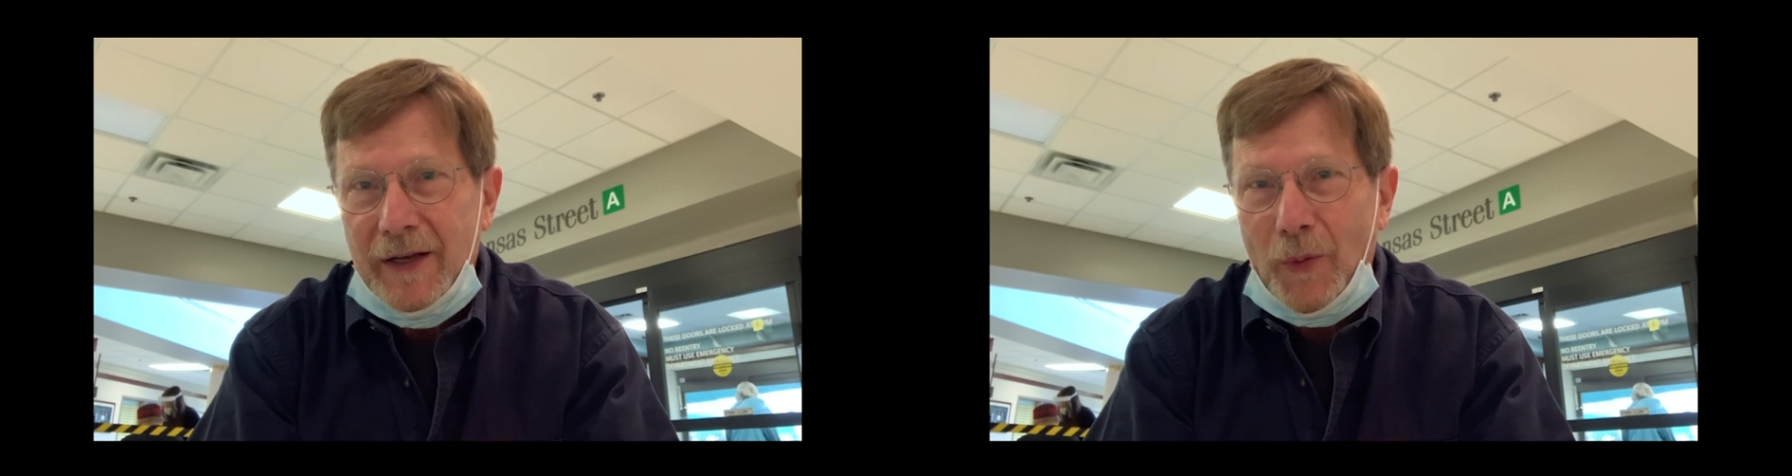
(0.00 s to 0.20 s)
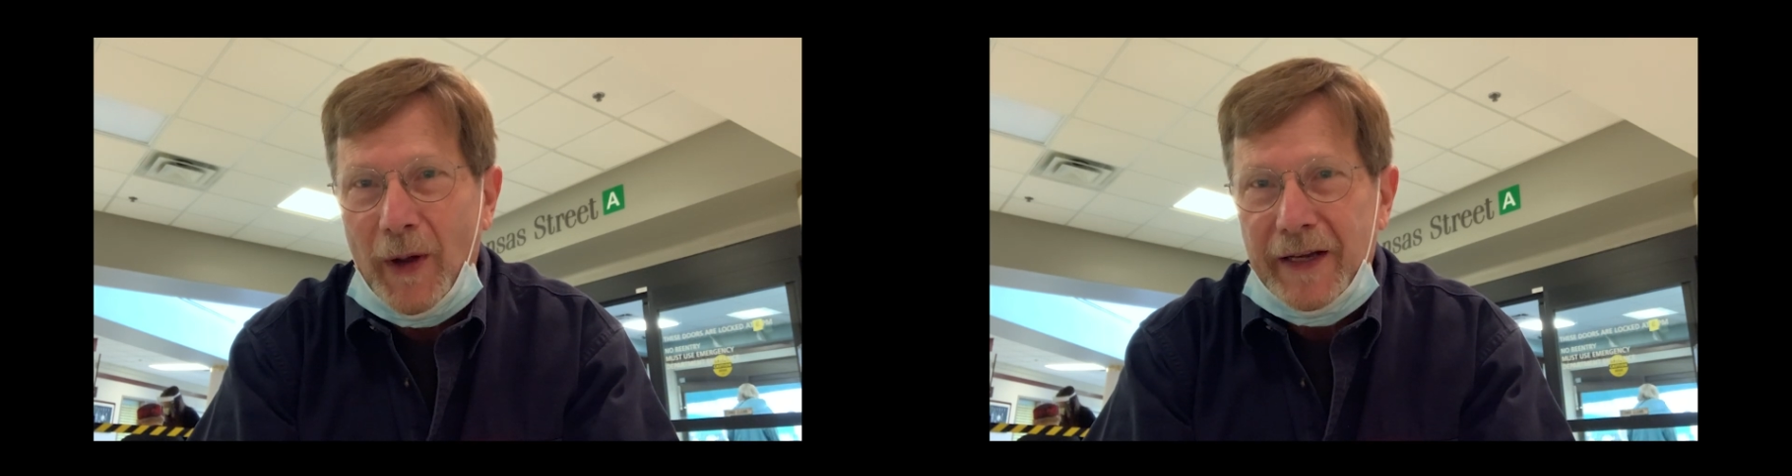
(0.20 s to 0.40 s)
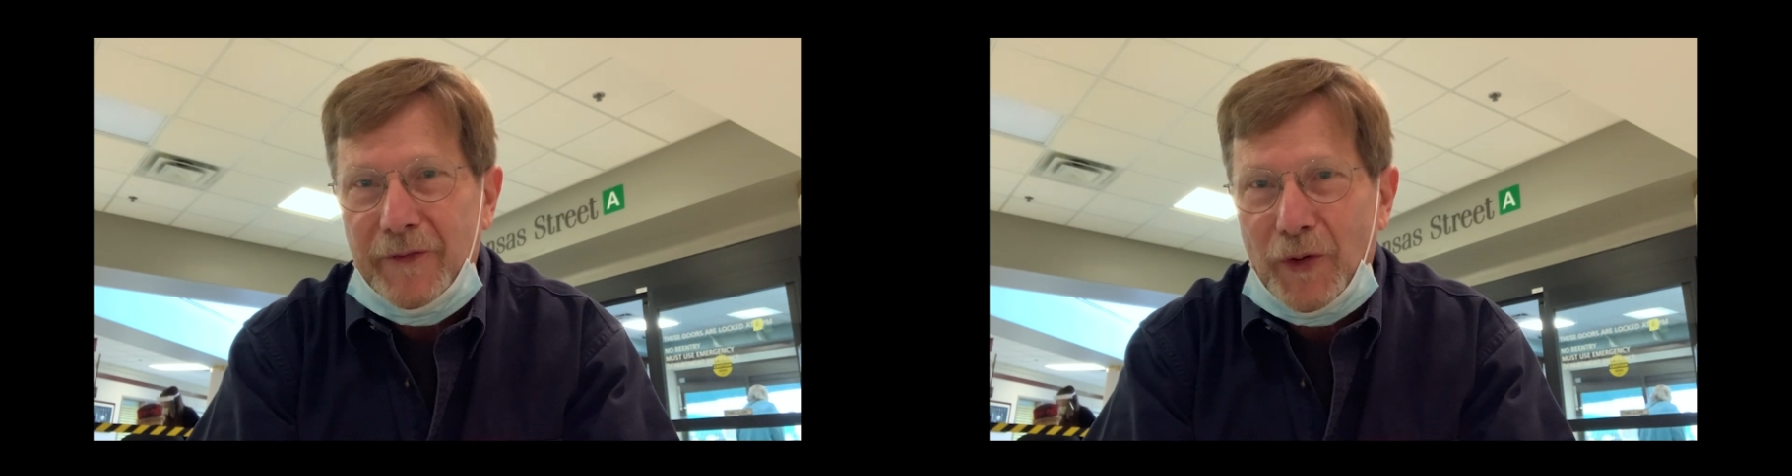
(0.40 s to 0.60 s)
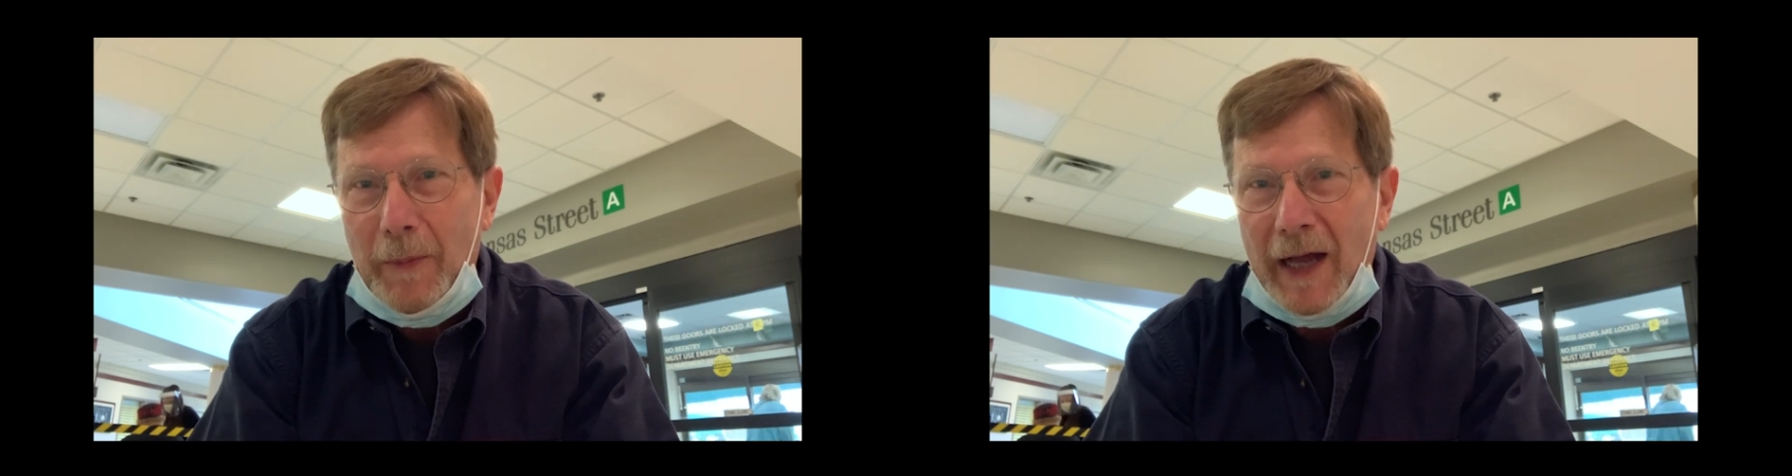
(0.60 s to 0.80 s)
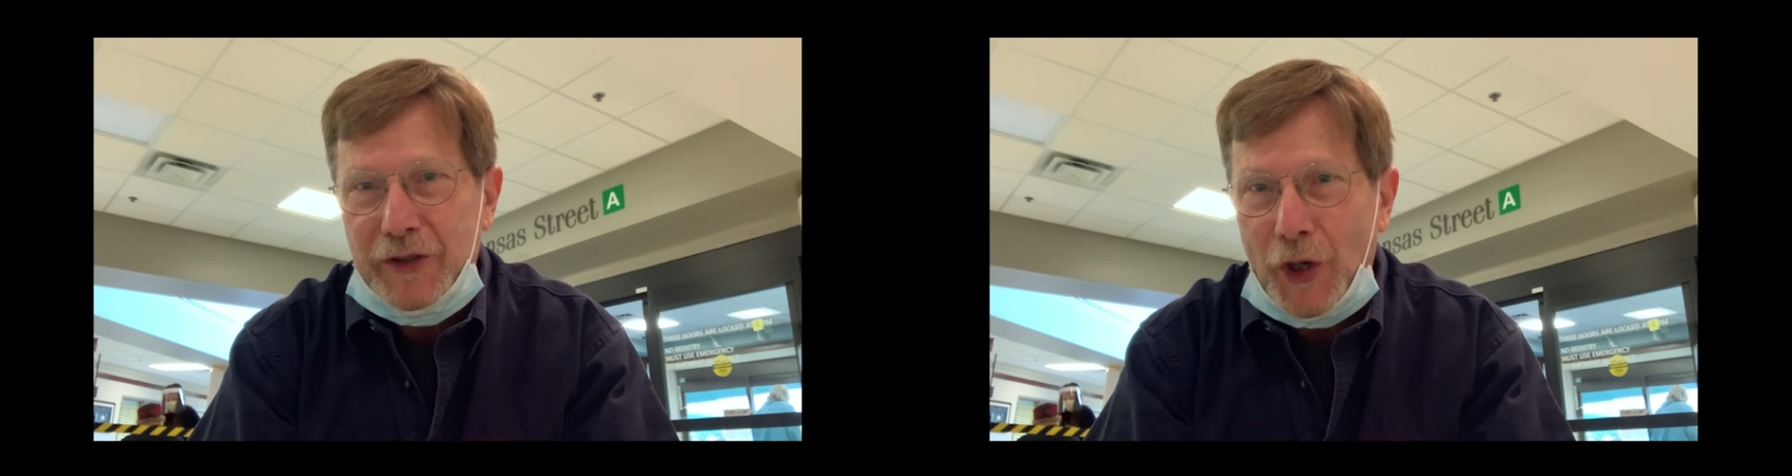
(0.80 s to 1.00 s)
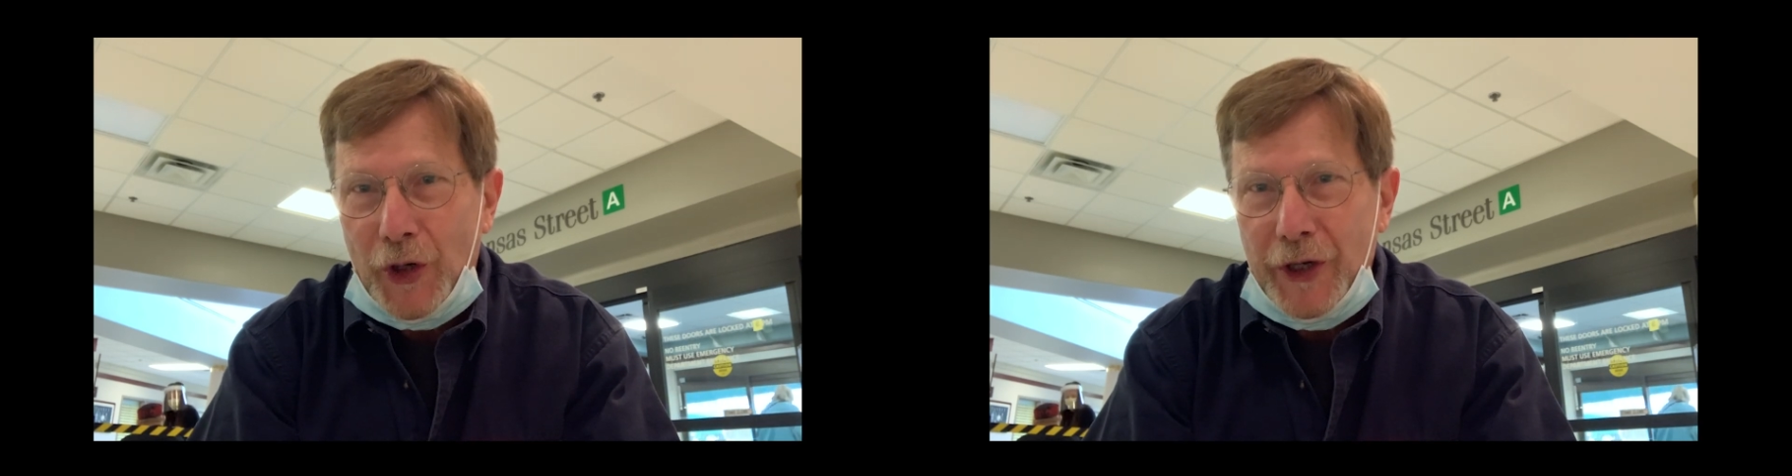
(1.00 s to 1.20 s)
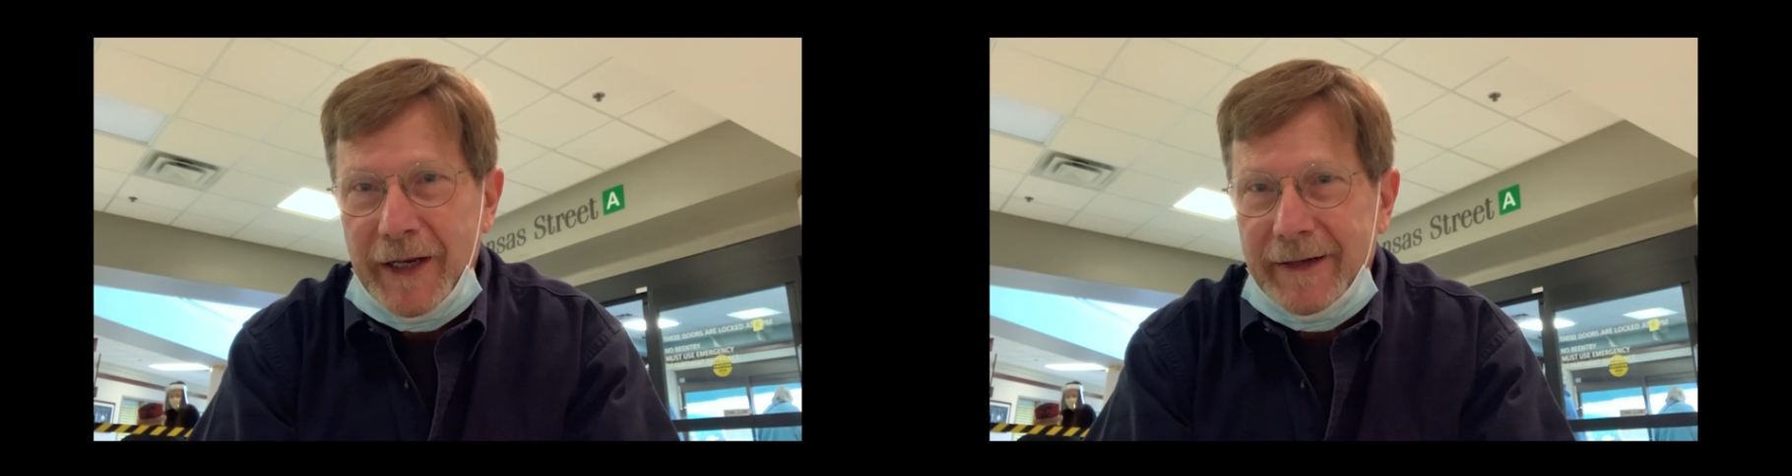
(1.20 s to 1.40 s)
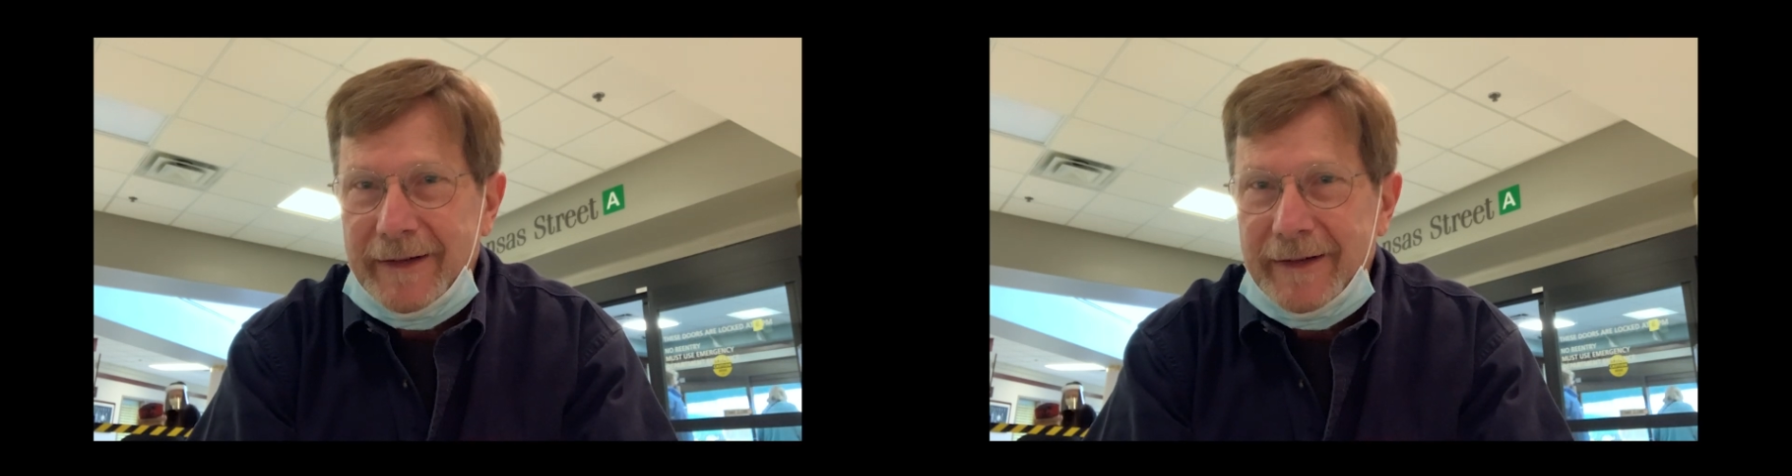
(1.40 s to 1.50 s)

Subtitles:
waiting for my turn,